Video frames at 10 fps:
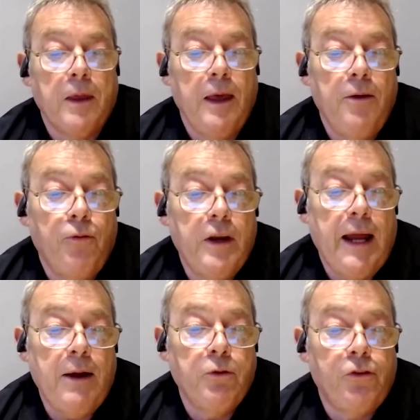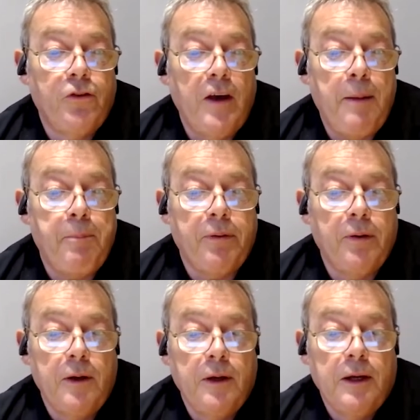If we now step
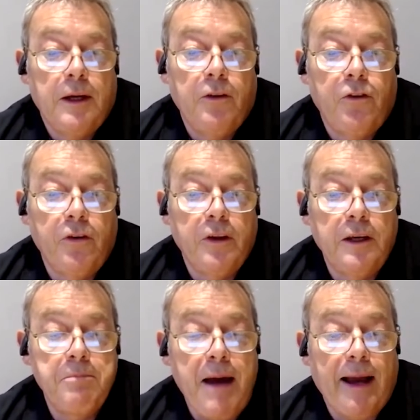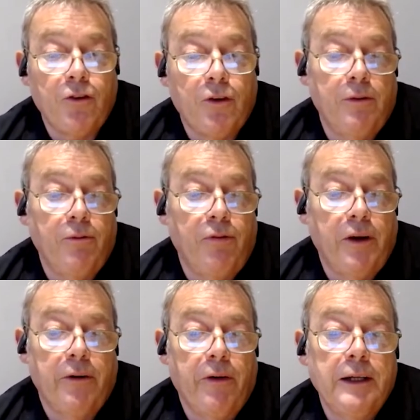to the max
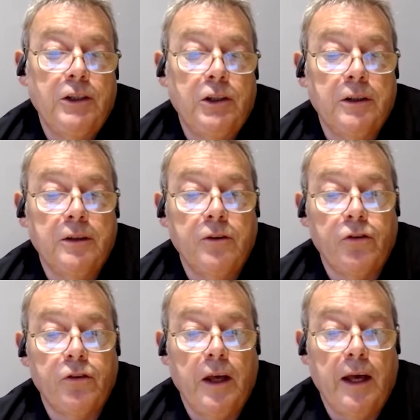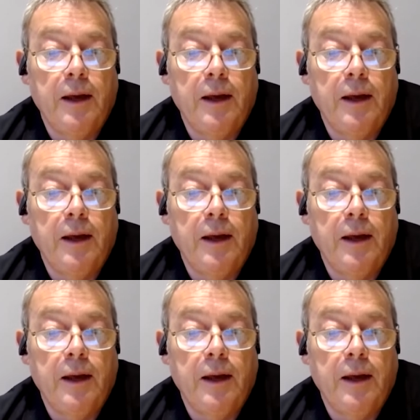configurations,